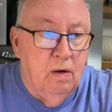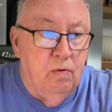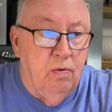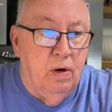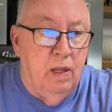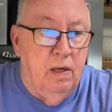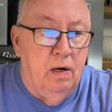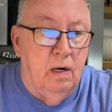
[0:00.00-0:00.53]

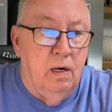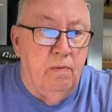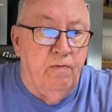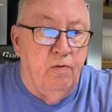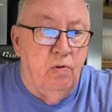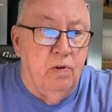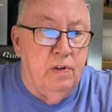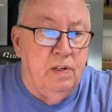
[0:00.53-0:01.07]
while the armed
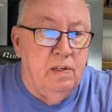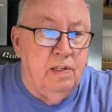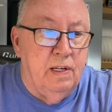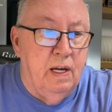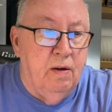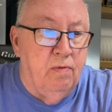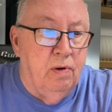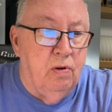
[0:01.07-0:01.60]
forces
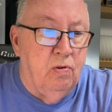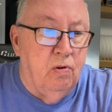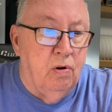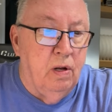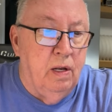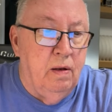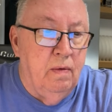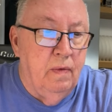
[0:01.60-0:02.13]
have
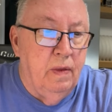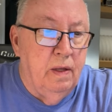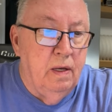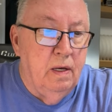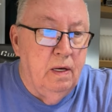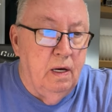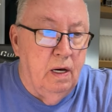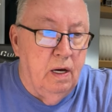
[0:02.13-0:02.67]
recorded
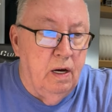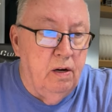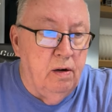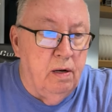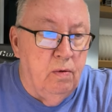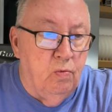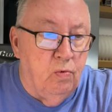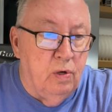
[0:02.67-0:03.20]

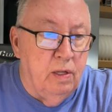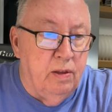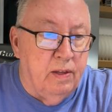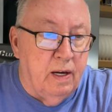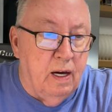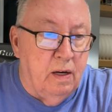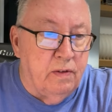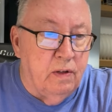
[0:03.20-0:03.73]

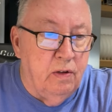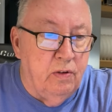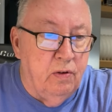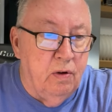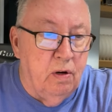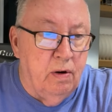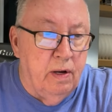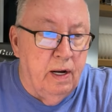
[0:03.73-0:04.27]

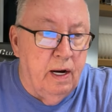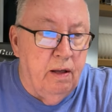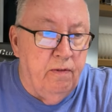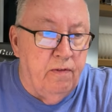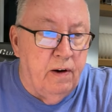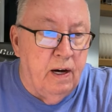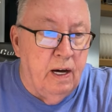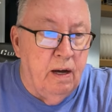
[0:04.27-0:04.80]

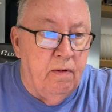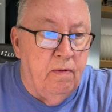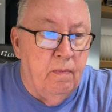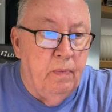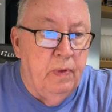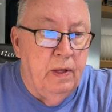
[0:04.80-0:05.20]
101,295